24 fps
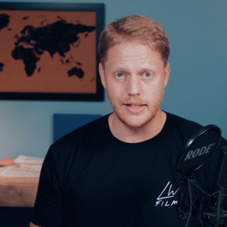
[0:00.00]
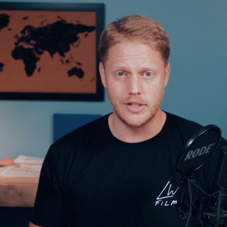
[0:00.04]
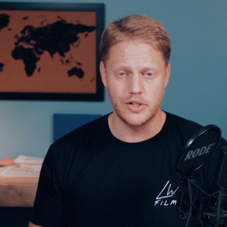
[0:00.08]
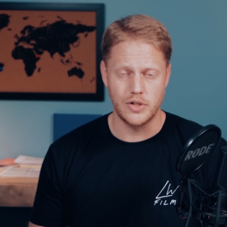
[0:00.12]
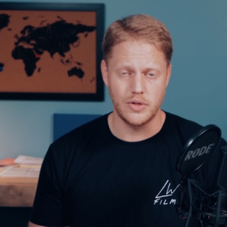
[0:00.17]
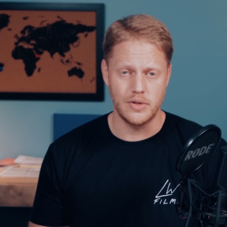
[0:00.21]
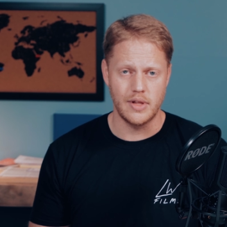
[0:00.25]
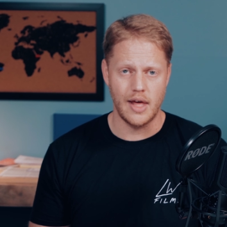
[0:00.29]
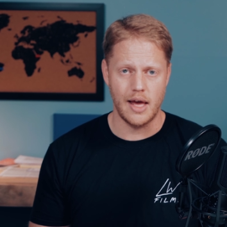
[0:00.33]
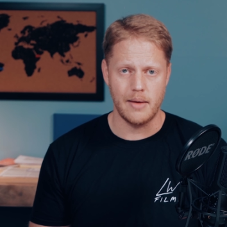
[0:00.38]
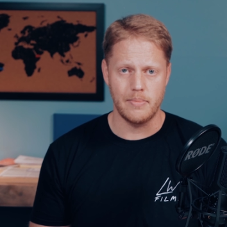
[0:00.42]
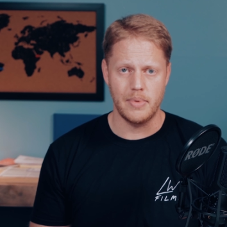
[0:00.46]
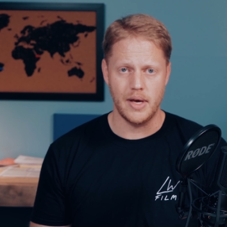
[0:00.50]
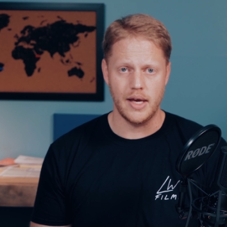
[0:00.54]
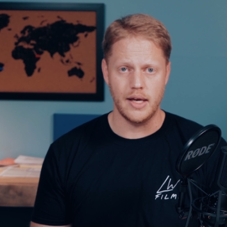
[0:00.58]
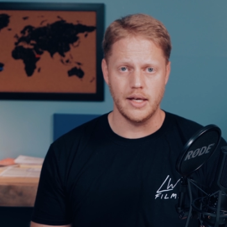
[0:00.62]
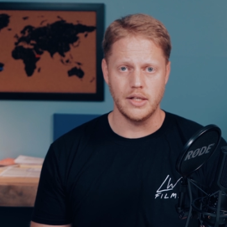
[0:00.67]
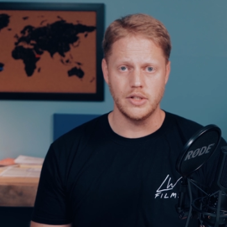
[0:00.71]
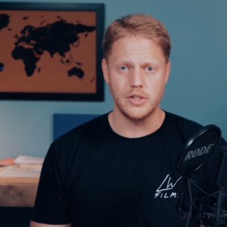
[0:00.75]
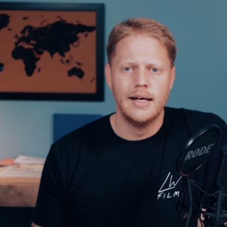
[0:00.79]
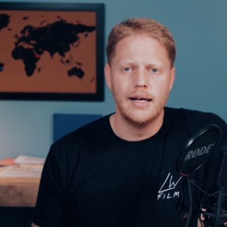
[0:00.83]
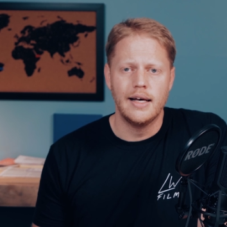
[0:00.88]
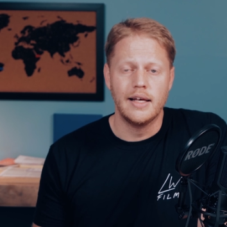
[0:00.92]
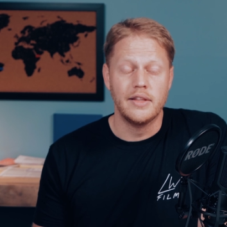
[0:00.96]
to that
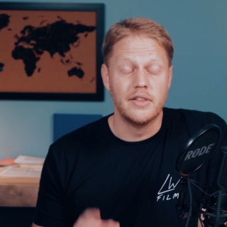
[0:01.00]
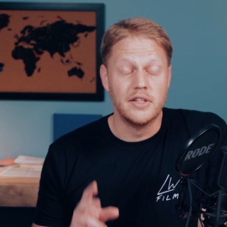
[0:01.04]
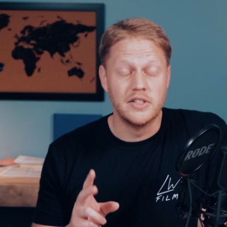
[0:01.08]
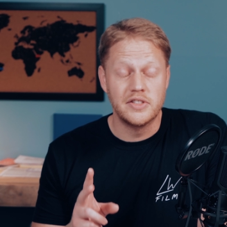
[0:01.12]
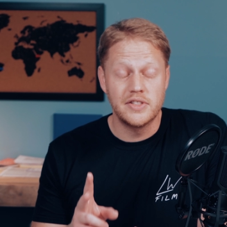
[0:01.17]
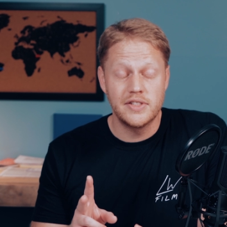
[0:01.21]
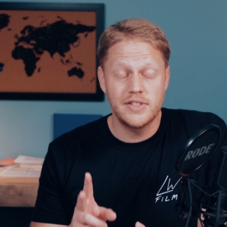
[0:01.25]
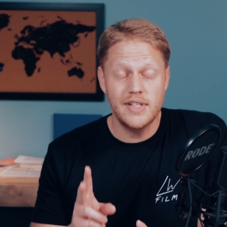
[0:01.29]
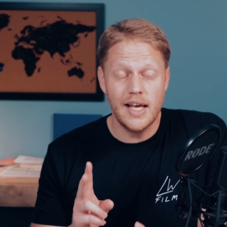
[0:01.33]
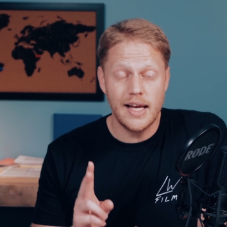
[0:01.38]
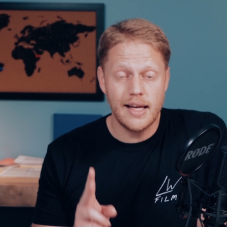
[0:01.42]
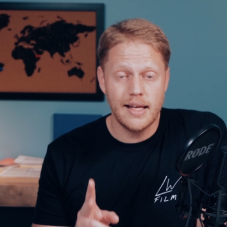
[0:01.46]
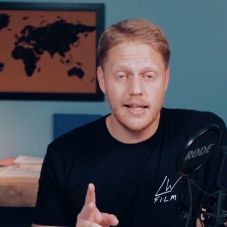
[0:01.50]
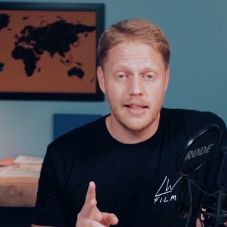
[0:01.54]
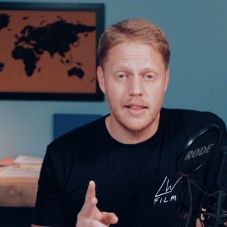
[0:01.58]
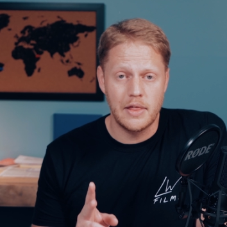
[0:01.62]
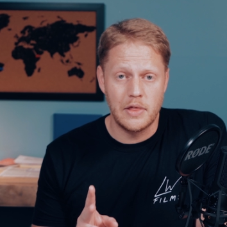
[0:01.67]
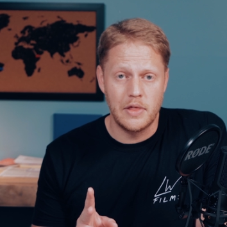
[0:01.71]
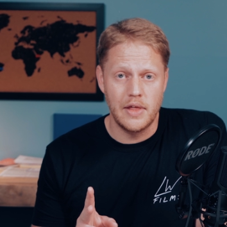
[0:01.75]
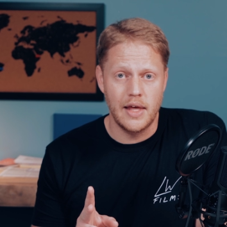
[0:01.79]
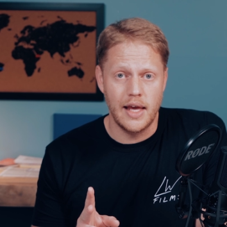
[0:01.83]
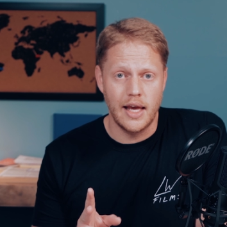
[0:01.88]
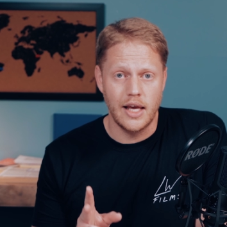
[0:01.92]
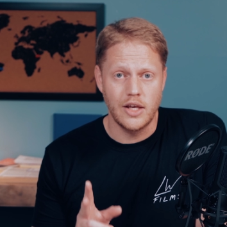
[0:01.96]
page. The second
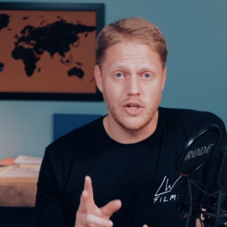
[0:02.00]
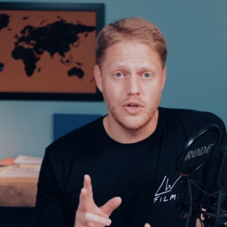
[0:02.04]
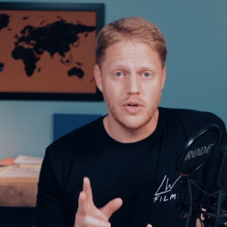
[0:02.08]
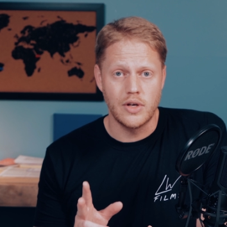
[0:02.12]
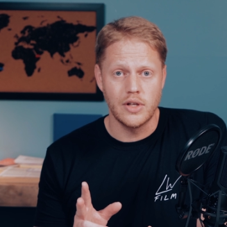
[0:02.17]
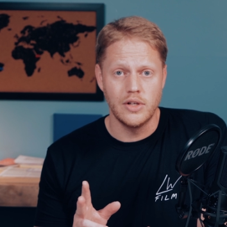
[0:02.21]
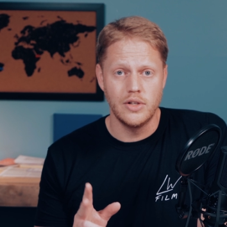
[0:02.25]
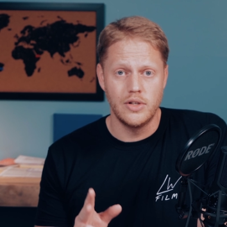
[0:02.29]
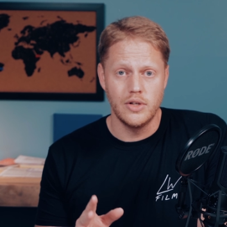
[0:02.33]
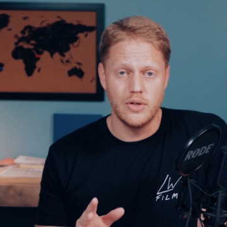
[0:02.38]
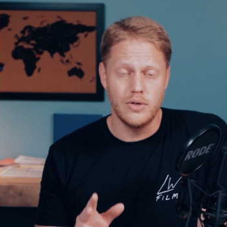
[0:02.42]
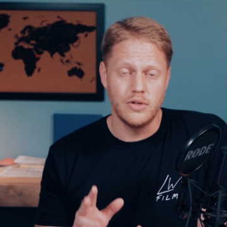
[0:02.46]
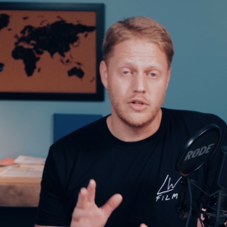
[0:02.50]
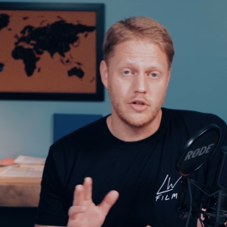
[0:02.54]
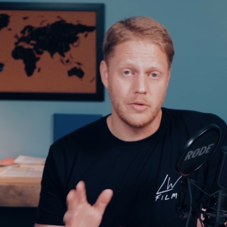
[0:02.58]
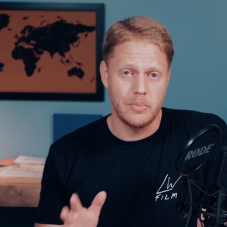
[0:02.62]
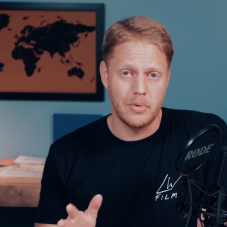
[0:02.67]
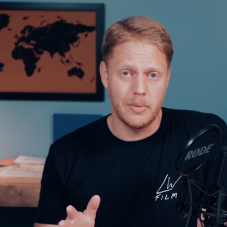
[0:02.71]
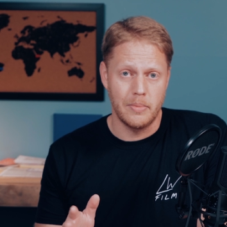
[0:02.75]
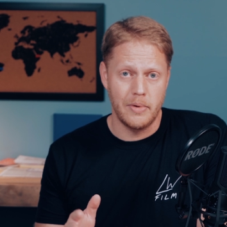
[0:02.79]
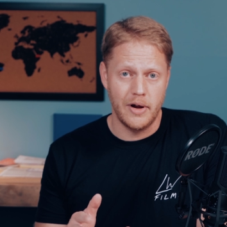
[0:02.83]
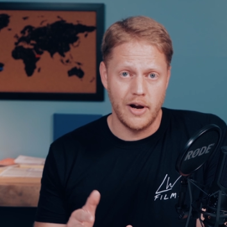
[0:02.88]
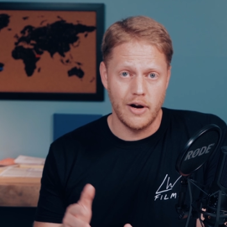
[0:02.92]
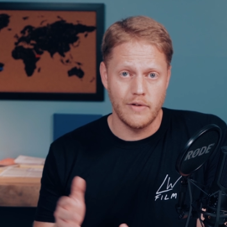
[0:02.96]
thing you can do to
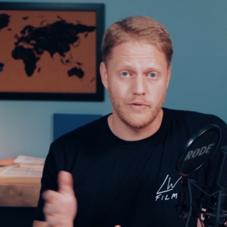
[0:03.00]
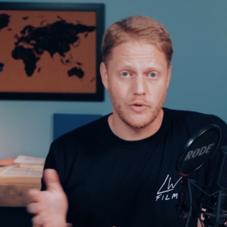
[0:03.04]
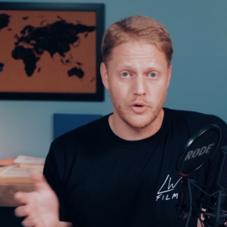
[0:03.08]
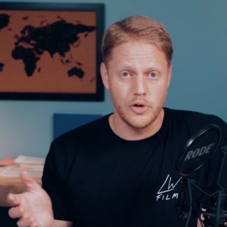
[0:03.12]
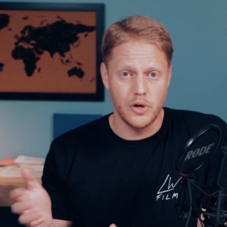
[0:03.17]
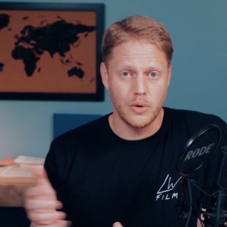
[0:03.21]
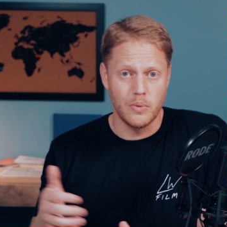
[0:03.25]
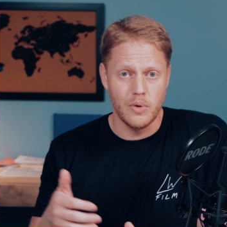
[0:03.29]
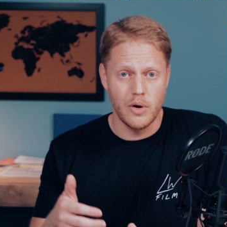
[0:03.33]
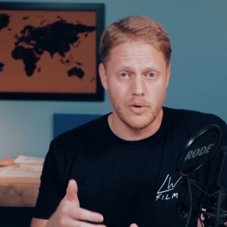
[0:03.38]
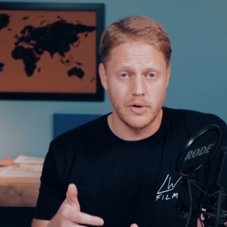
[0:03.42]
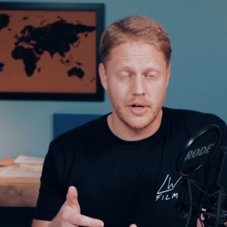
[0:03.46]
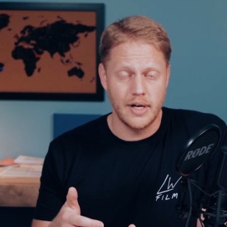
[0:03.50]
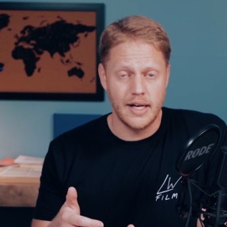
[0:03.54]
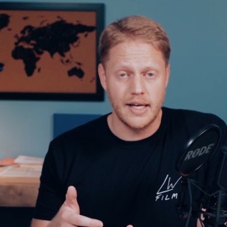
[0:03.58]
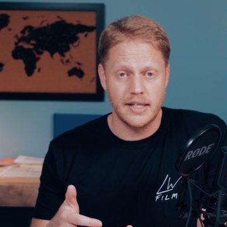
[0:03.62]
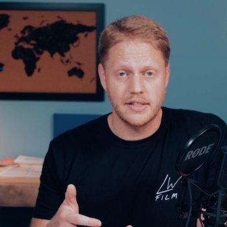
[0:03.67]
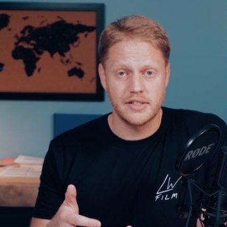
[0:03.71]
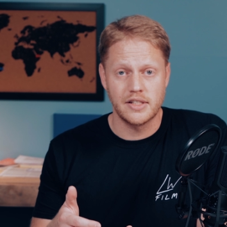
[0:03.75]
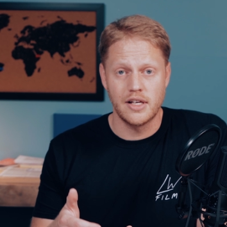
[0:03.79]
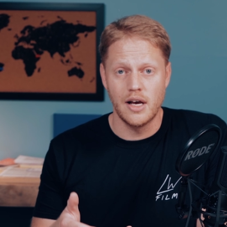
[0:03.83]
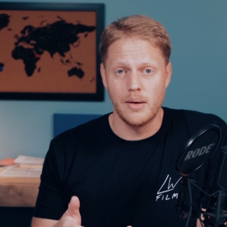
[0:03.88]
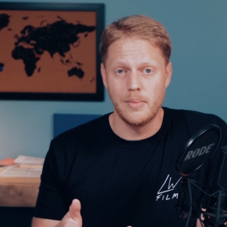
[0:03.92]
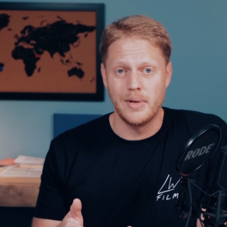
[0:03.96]
prepare for your
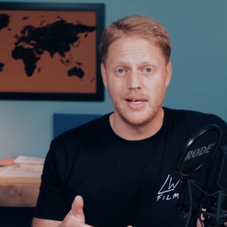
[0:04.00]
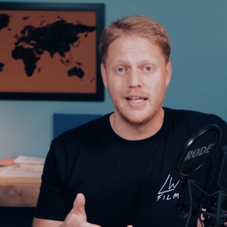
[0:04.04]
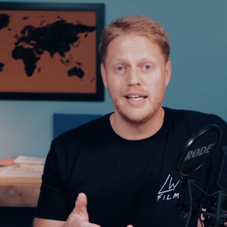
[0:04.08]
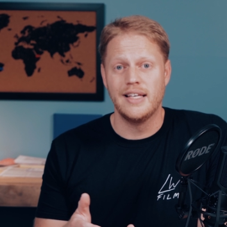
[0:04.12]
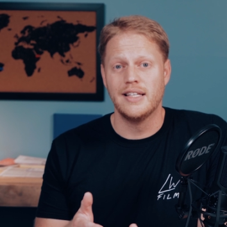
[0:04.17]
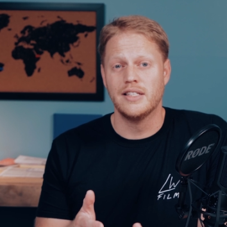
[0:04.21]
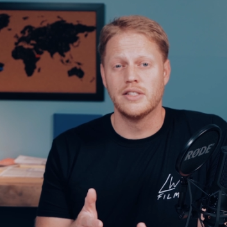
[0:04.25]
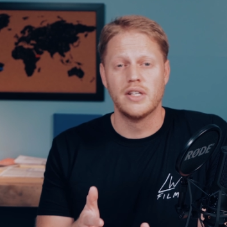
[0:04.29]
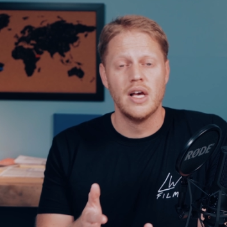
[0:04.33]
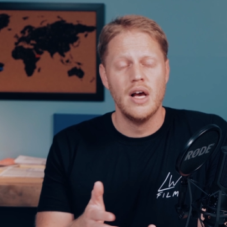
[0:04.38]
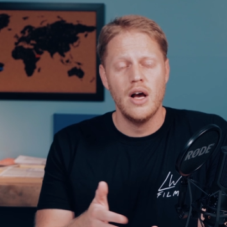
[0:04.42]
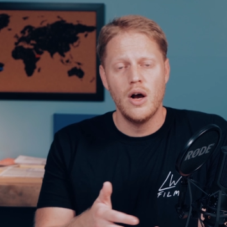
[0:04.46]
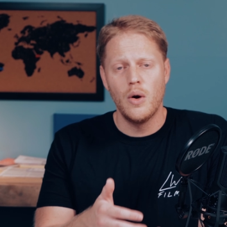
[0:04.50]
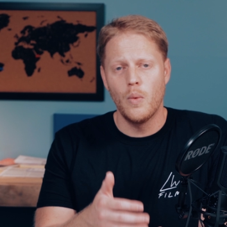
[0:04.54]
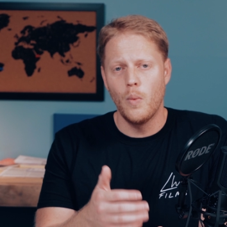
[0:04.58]
Ronin-S coming is